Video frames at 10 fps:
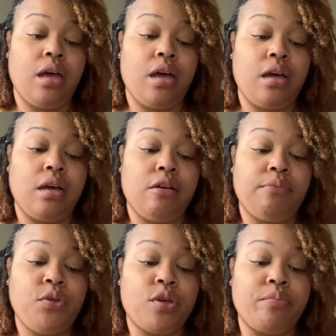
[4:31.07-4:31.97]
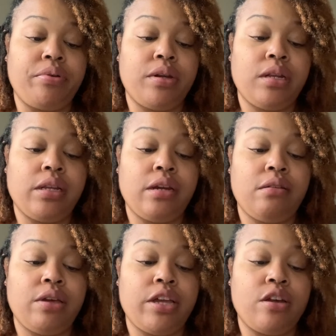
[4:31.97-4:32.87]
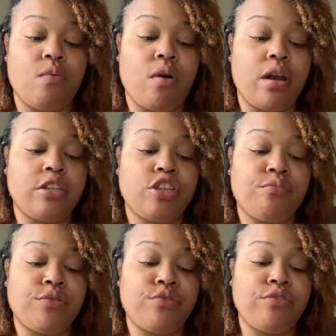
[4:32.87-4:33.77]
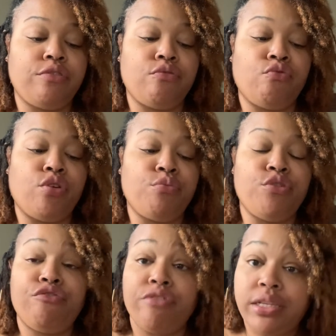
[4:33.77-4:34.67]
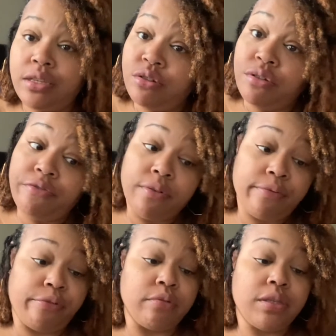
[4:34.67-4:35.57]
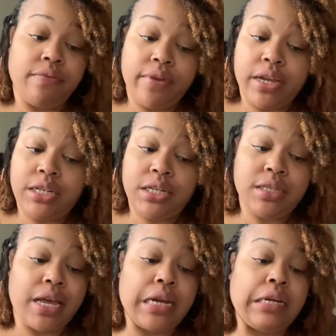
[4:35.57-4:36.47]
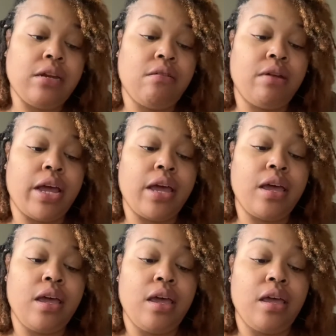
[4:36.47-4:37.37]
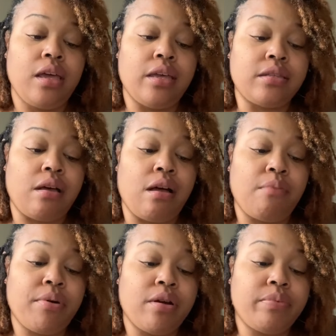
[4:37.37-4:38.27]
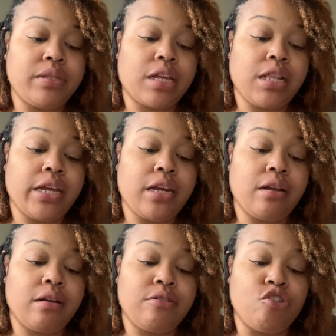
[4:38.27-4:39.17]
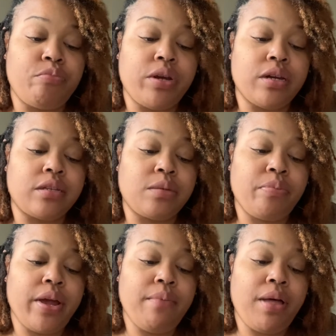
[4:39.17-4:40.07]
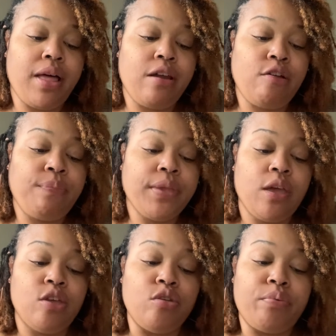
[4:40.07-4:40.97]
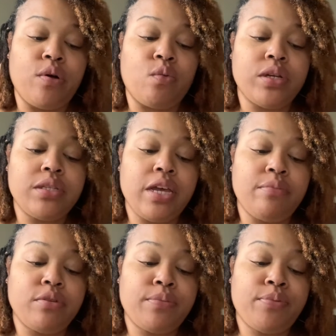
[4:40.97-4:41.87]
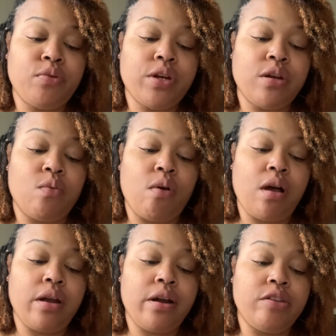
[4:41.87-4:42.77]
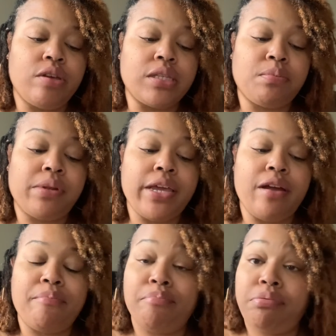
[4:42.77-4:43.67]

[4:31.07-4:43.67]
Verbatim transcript: Um, you can put a little in your water to remove residue from fruits and veggies. I didn't know that. It's an all-purpose cleaner. You can put it in a spray bottle. You put one tablespoon in the water and you can spray your